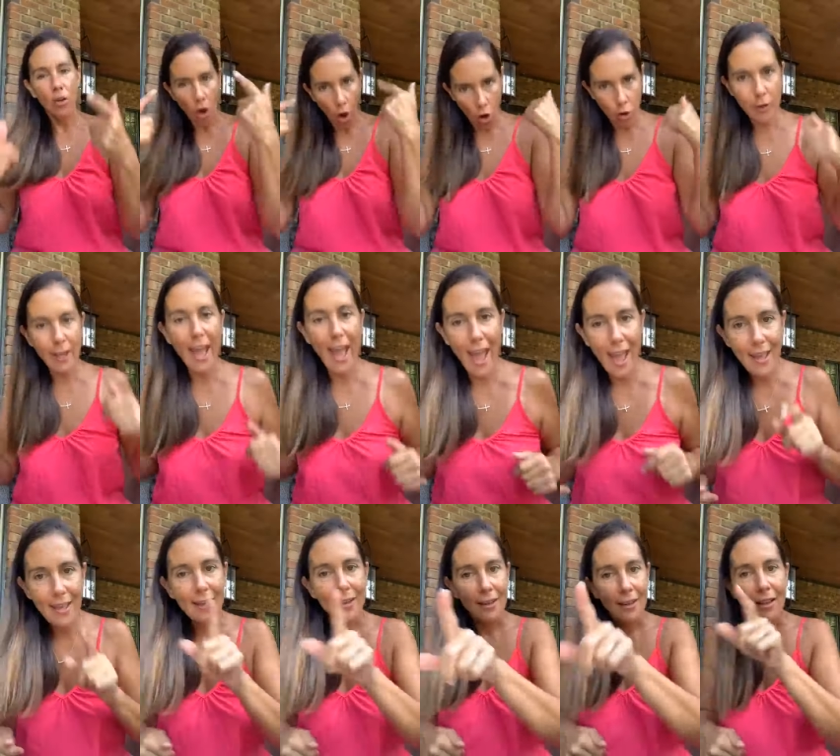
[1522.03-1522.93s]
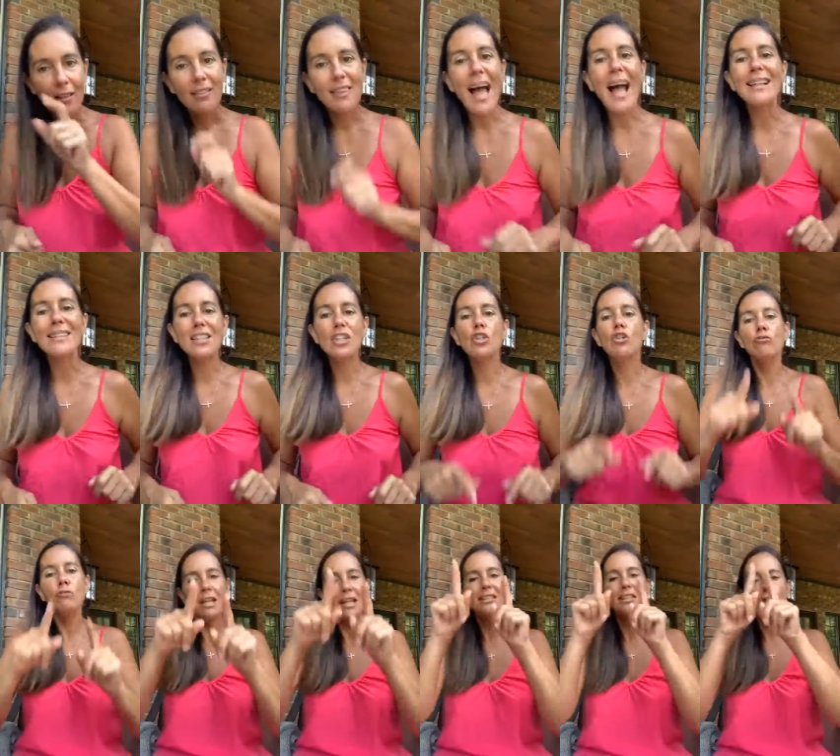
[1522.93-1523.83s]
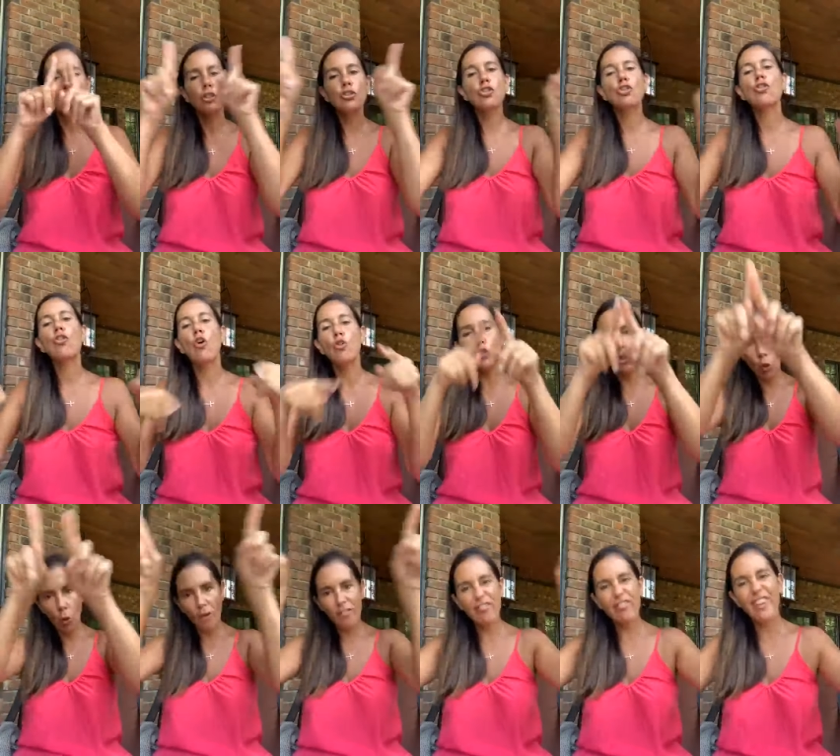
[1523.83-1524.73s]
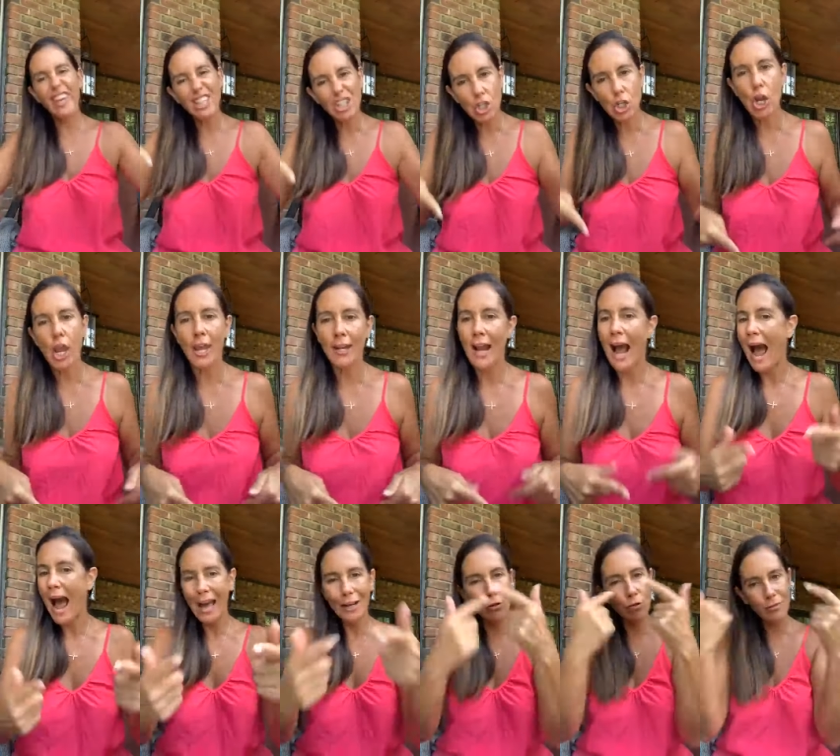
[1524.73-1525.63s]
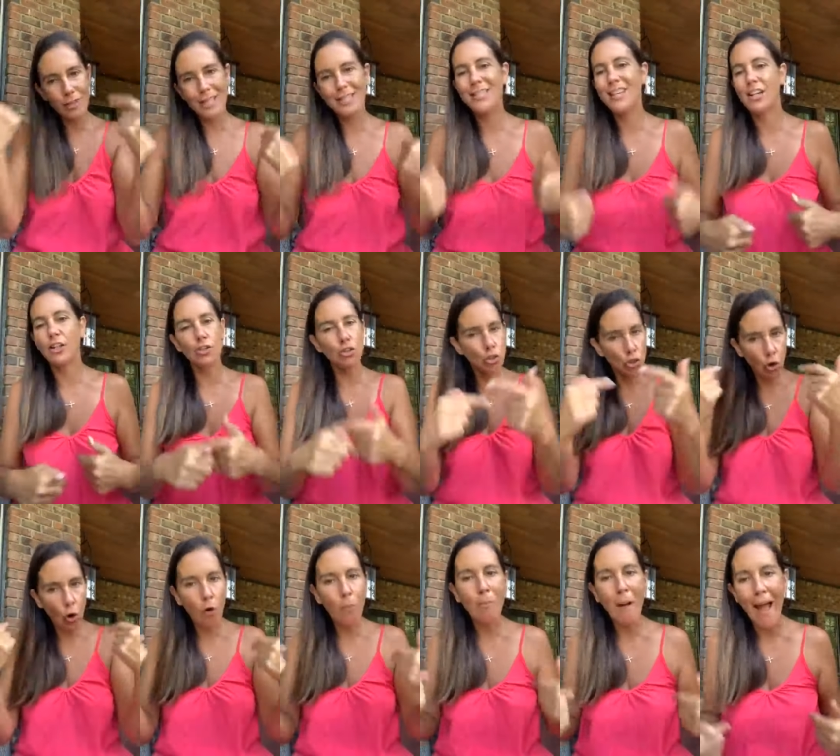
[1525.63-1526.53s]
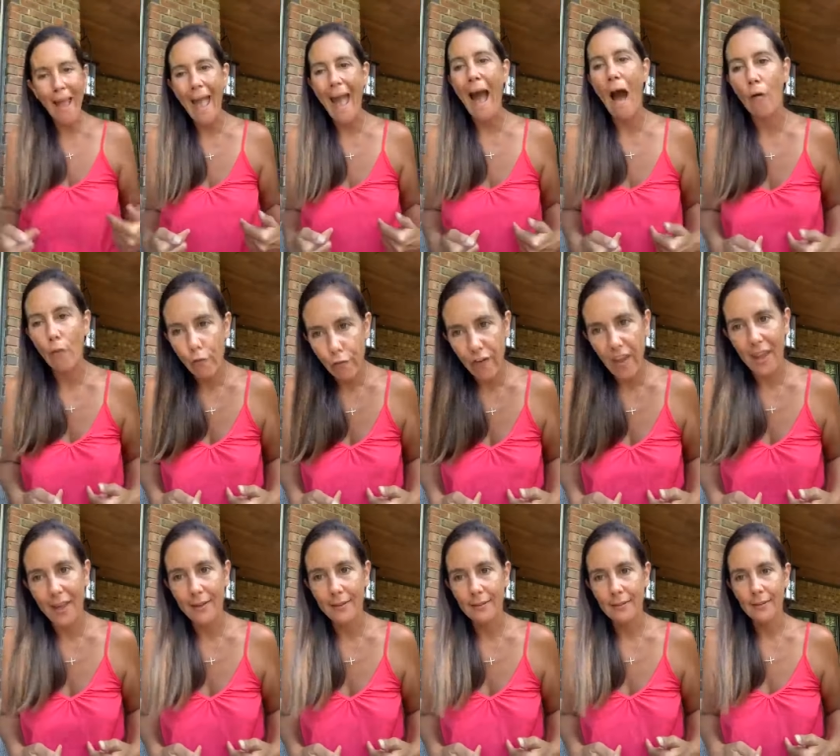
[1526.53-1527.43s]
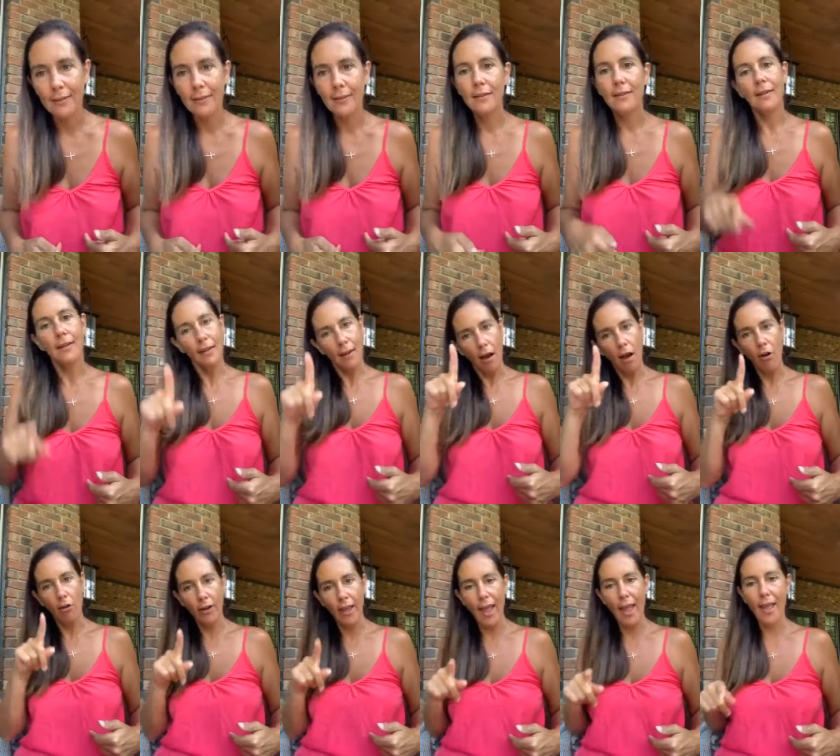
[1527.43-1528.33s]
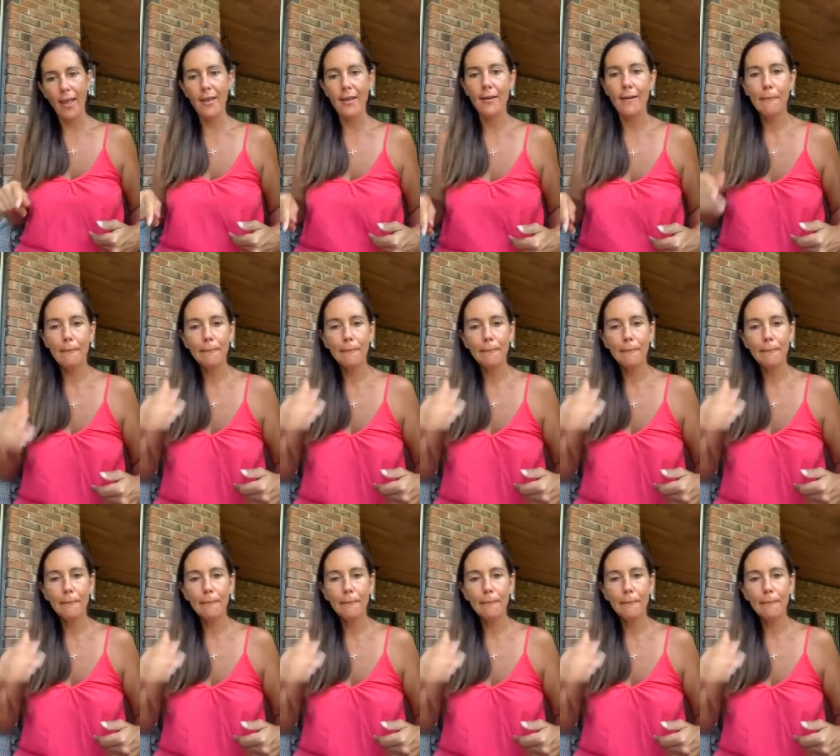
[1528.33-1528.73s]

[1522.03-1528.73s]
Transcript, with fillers: Okay? That's you need to control your vision. I don't need to control my outfit. Okay?